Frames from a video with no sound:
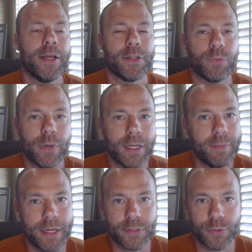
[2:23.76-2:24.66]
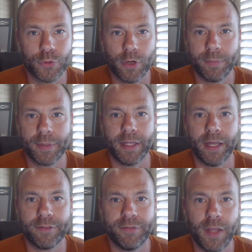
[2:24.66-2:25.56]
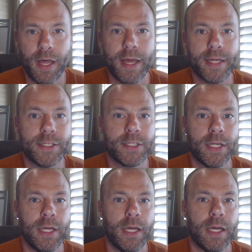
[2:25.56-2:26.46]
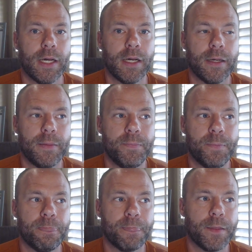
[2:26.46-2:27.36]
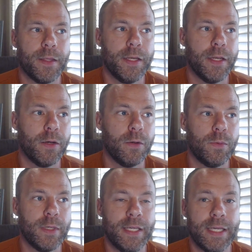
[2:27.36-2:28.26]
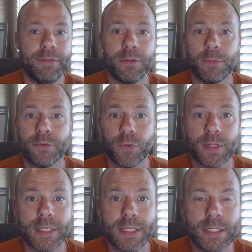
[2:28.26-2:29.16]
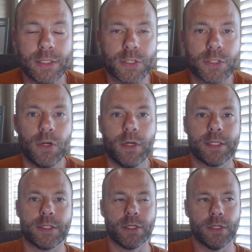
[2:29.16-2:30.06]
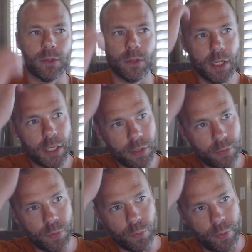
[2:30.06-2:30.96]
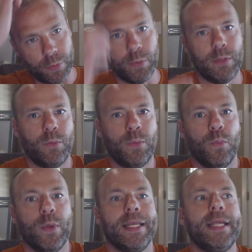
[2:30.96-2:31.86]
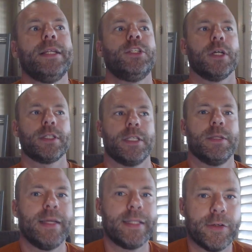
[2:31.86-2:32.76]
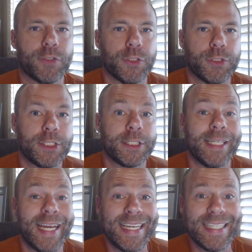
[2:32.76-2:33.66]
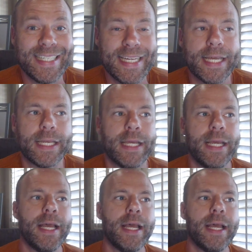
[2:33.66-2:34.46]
The running backs were dropping like flies, even before the season started. So we needed Johnson to make that transition, and he did.